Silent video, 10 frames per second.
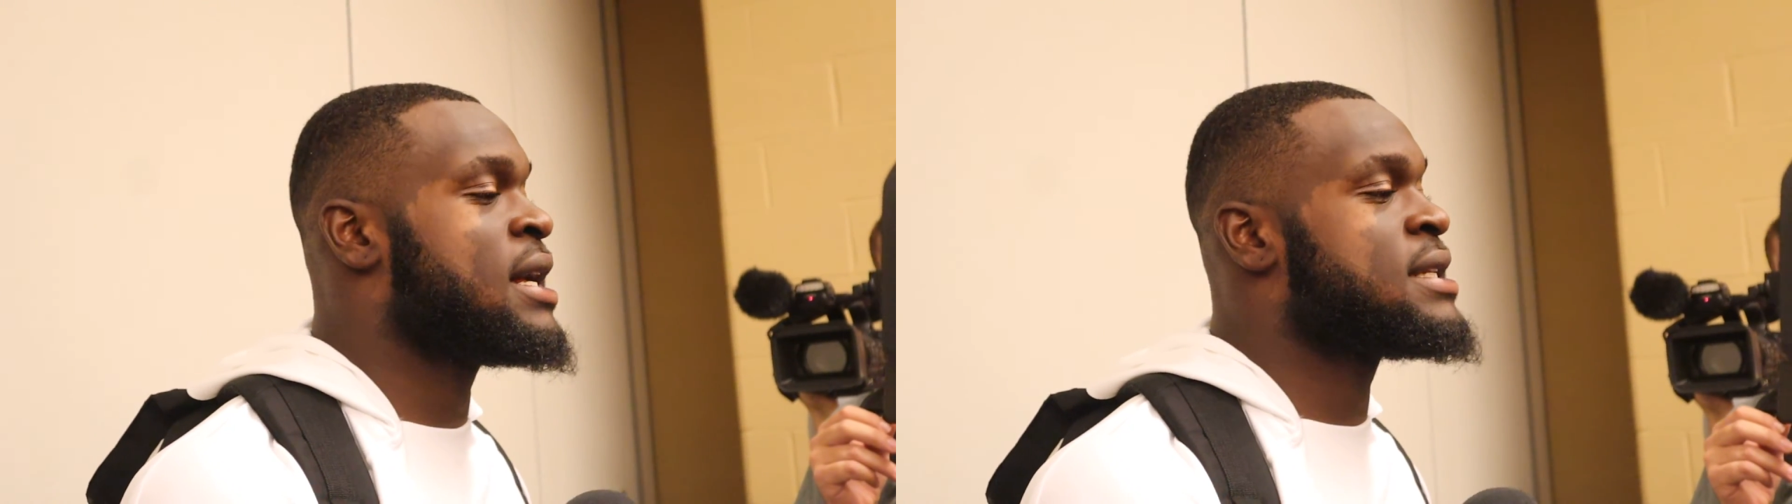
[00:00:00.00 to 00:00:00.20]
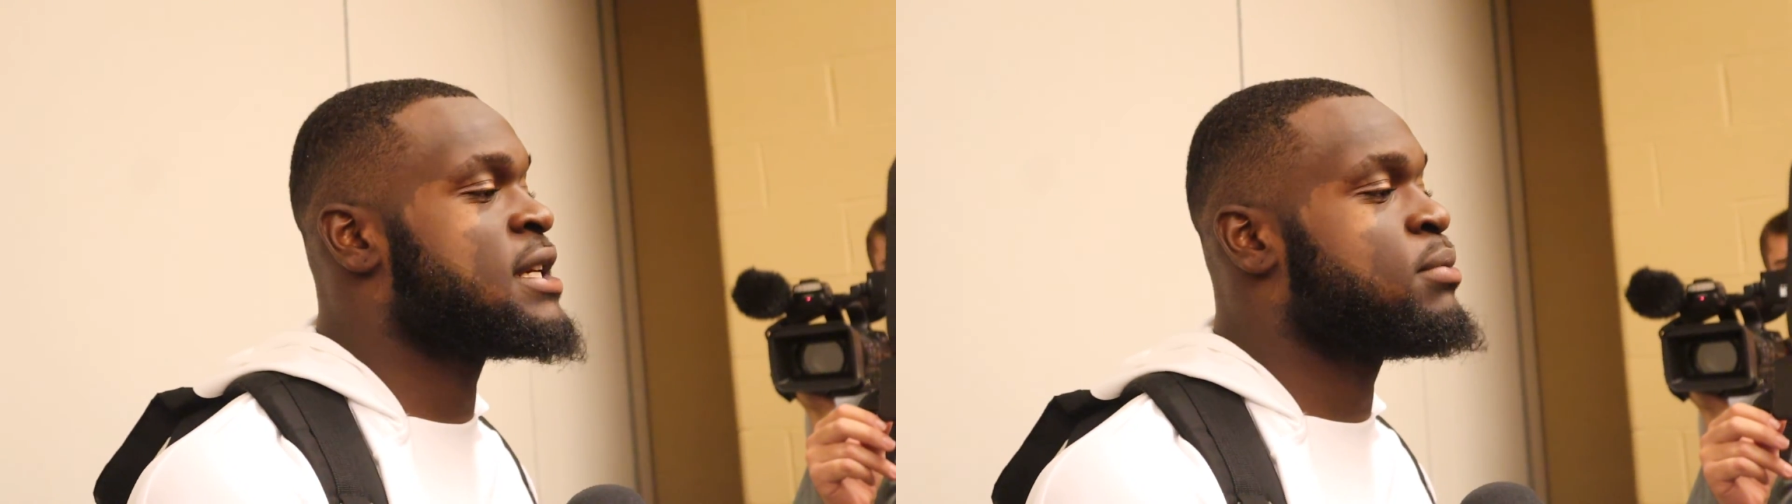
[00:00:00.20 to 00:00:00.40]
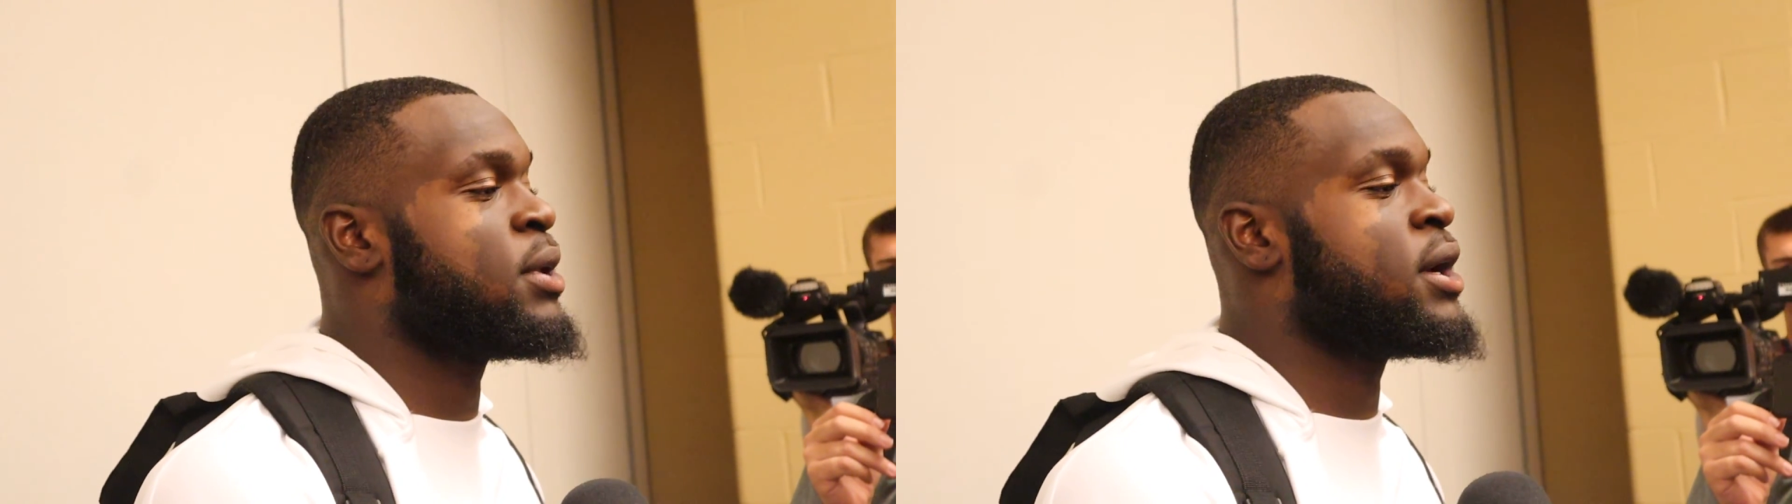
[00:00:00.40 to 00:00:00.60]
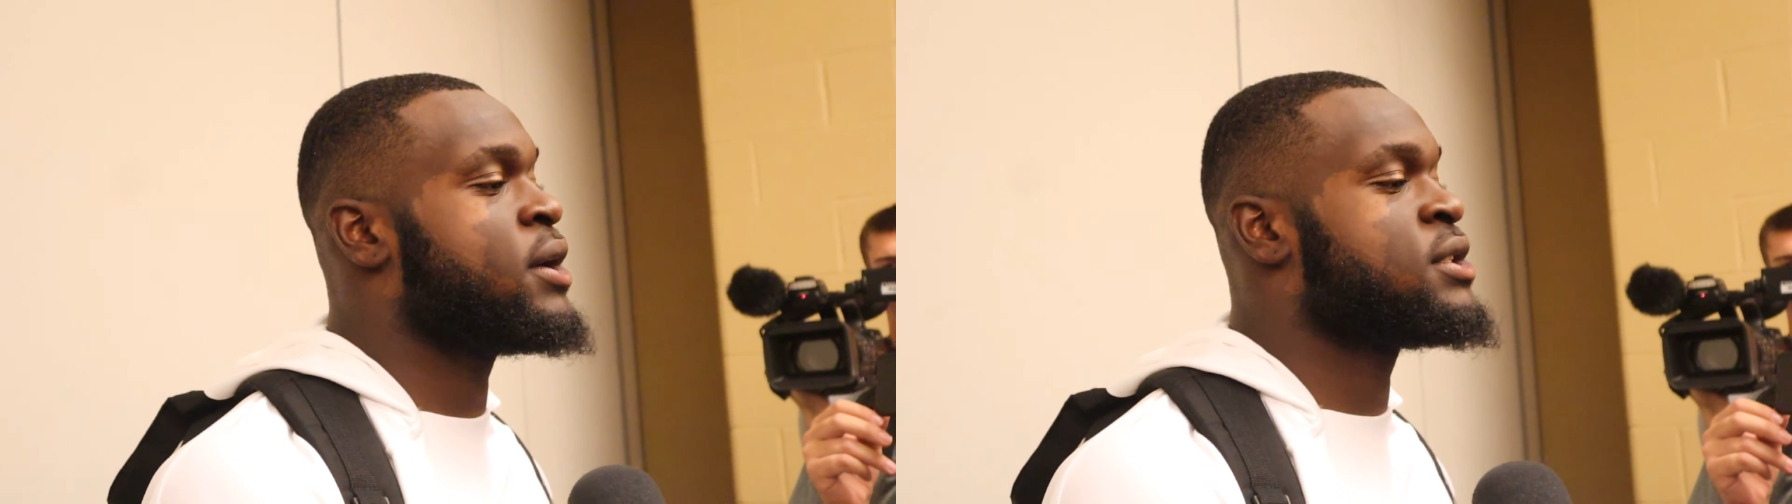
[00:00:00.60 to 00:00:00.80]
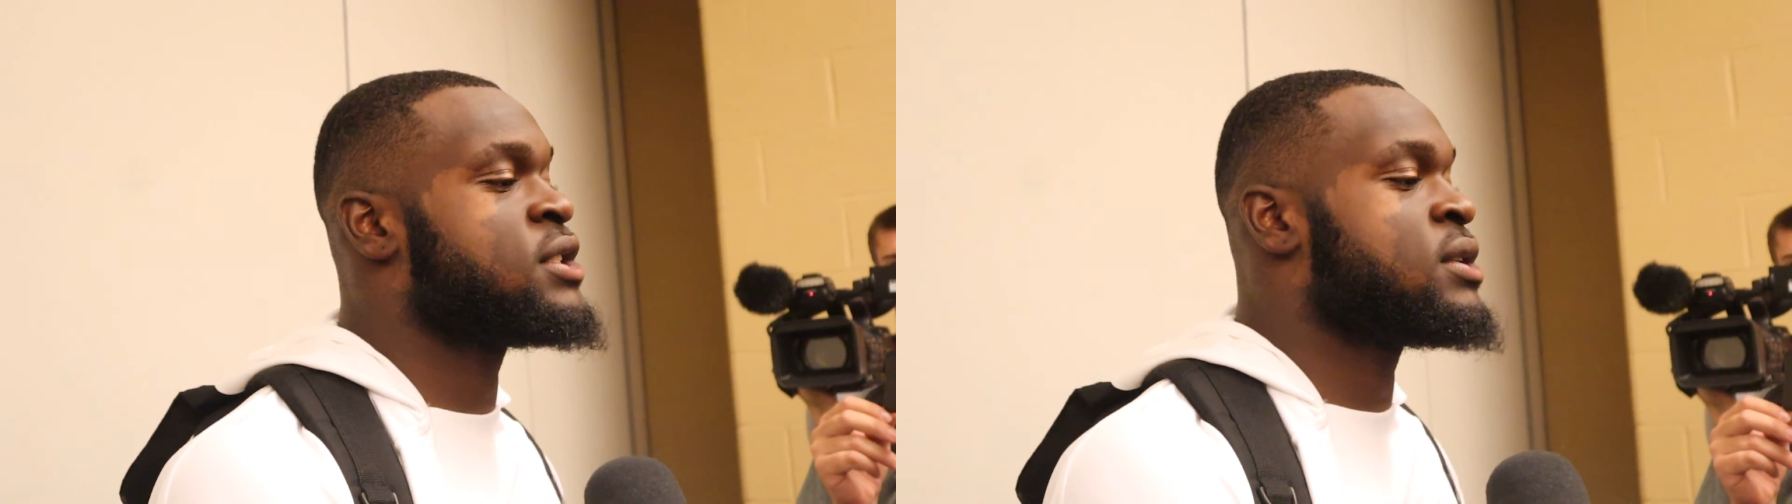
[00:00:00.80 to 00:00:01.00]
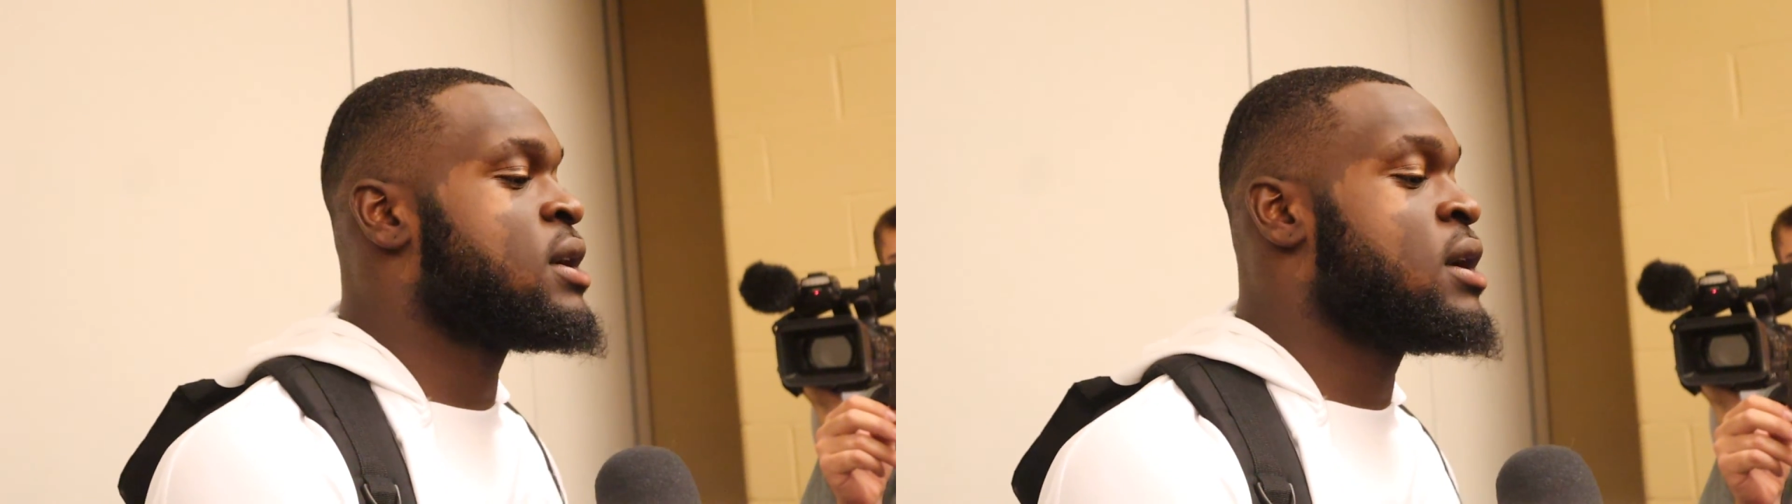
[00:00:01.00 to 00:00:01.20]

that team player and just,